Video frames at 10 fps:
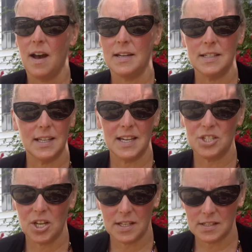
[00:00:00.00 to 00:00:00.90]
I didn't get a
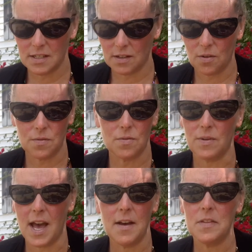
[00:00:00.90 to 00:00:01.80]
chance to go through
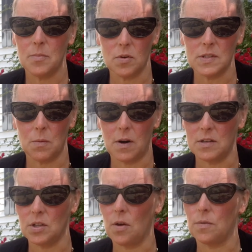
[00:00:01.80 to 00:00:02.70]
half the books I
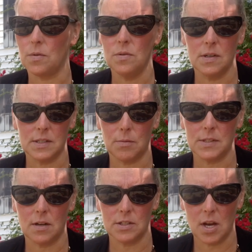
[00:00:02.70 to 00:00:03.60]
wanted to go through because I
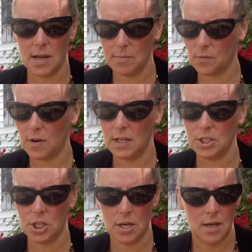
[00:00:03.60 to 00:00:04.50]
was on a time
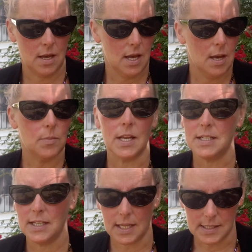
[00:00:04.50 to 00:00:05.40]
crunch, but I
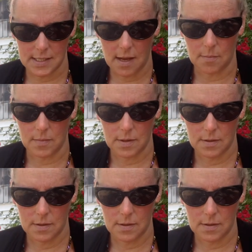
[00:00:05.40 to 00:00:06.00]
did get some.